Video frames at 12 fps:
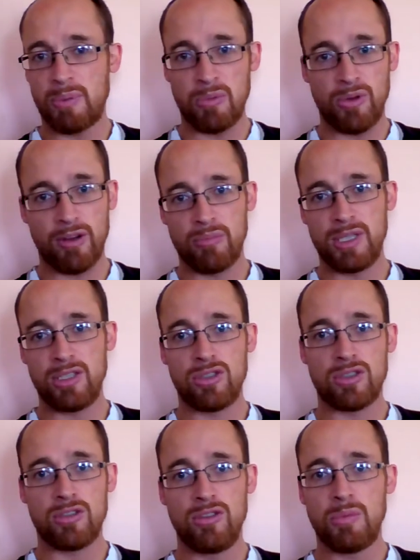of people who never meet each
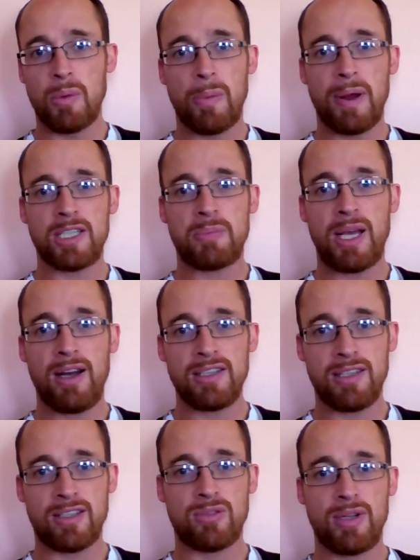other, who will be prepared to pay high
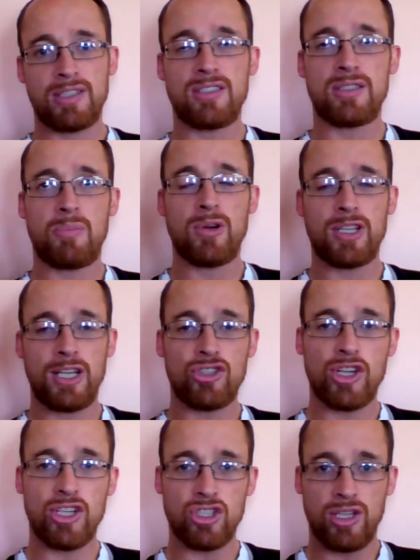tax rates to support
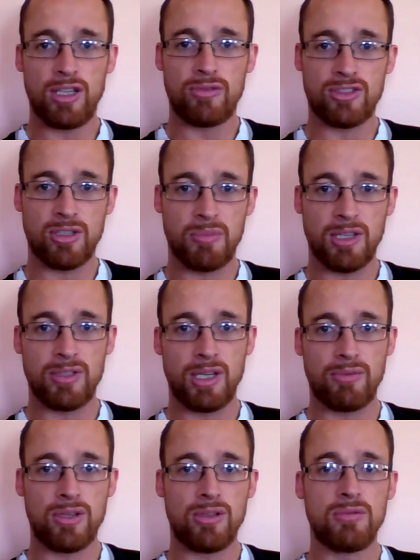education, health for someone they will
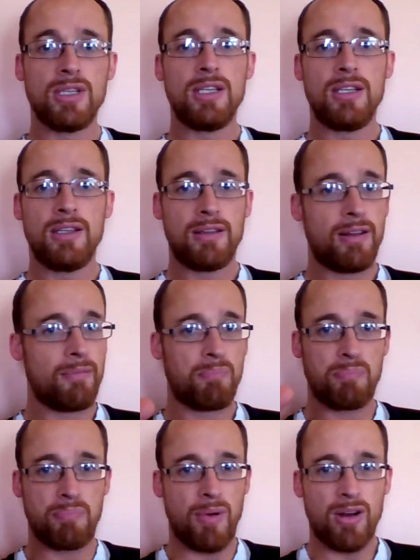never know.
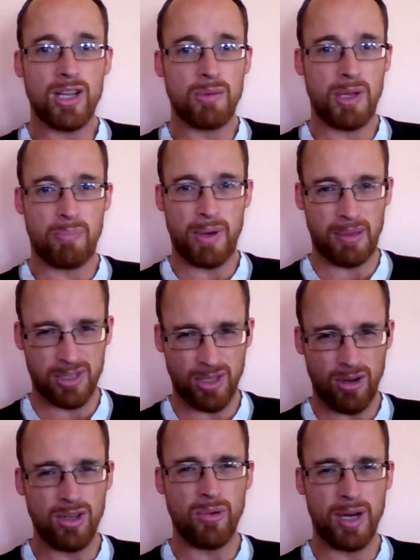Arguably, perhaps the
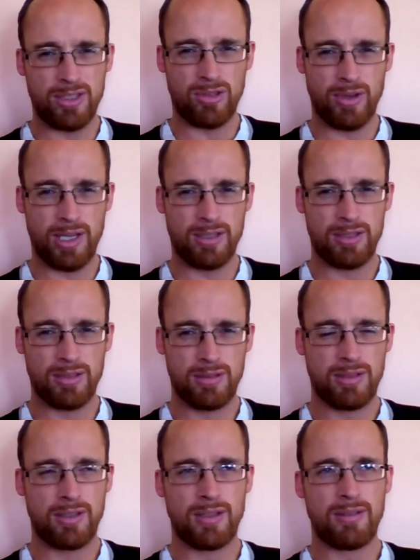only way to create
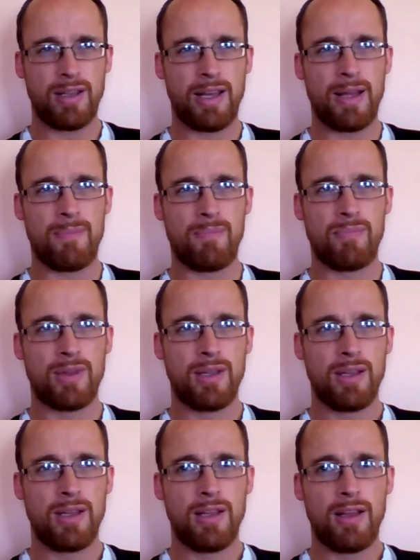a
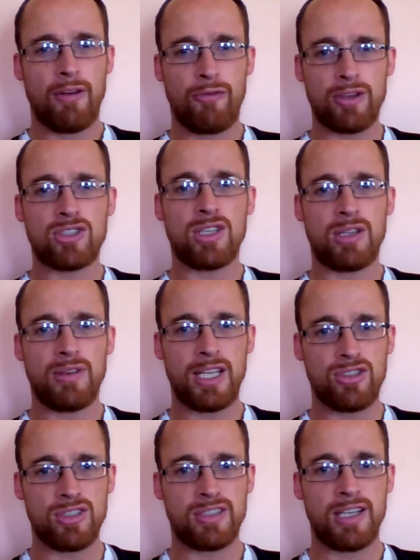functioning
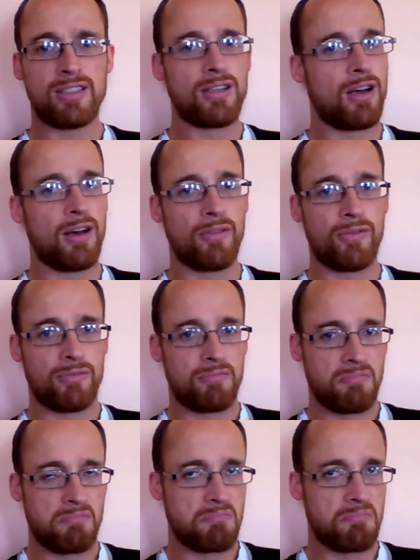nation state of
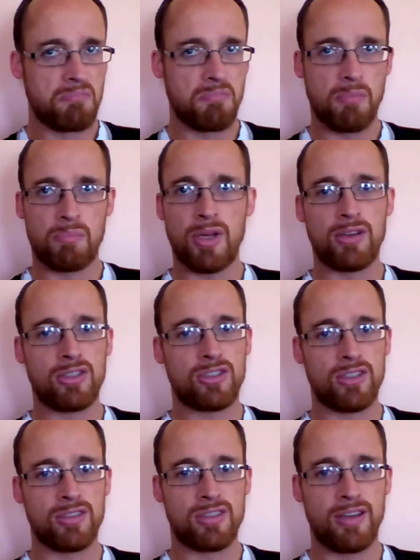beyond a
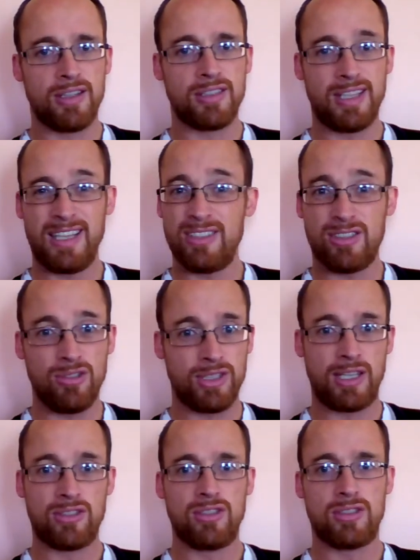certain size is to use
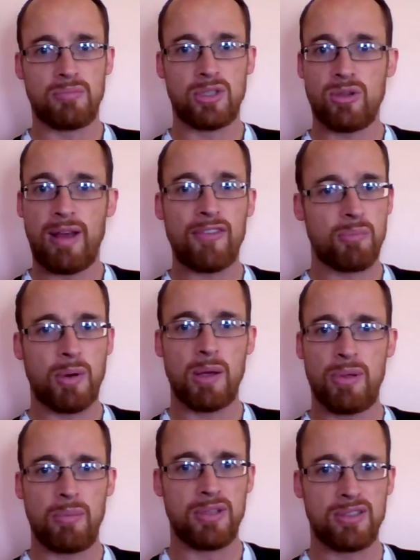nationalism, because you have to
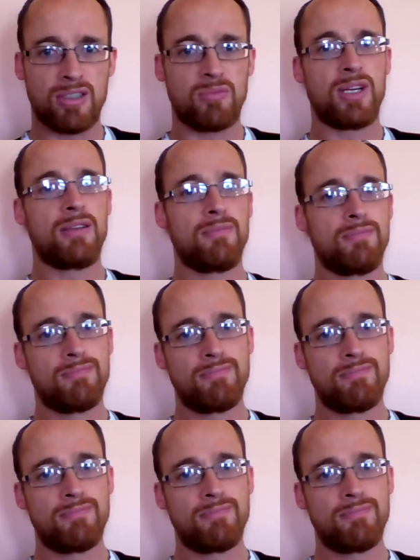bind people in some way.